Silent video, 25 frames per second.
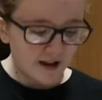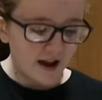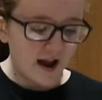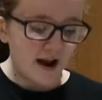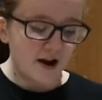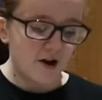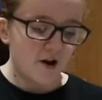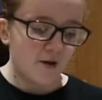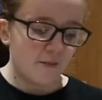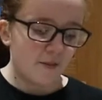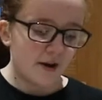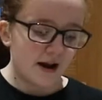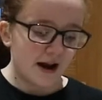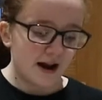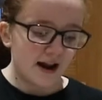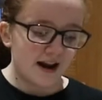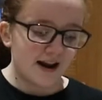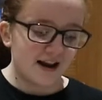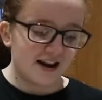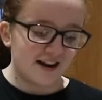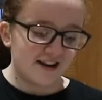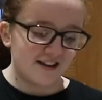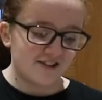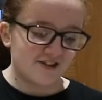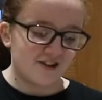Yeah, no,
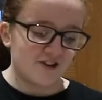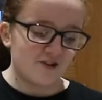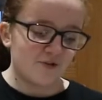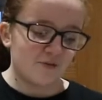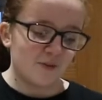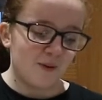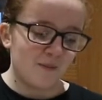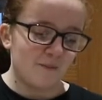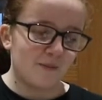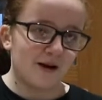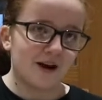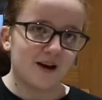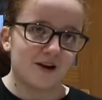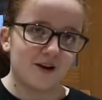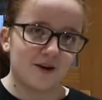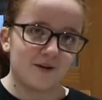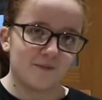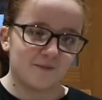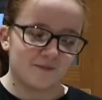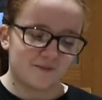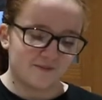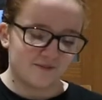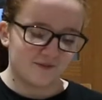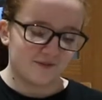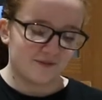but it just went back
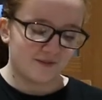up.